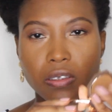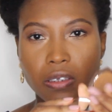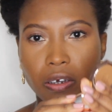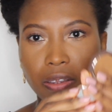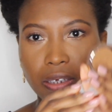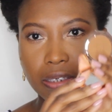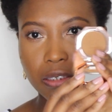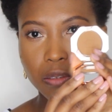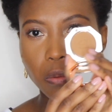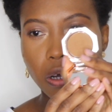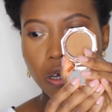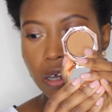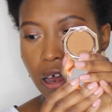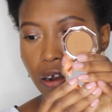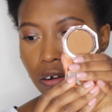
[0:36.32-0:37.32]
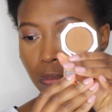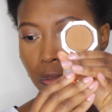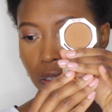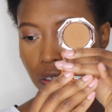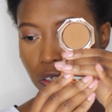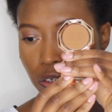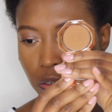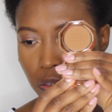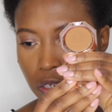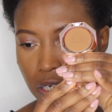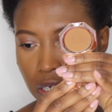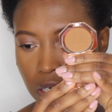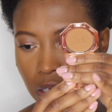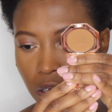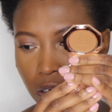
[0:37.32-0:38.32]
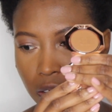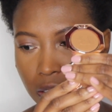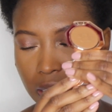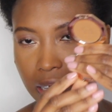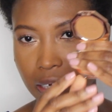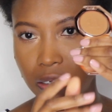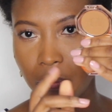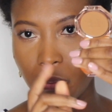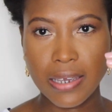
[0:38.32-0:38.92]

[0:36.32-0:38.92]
So this is what Caramel Cutie looks like.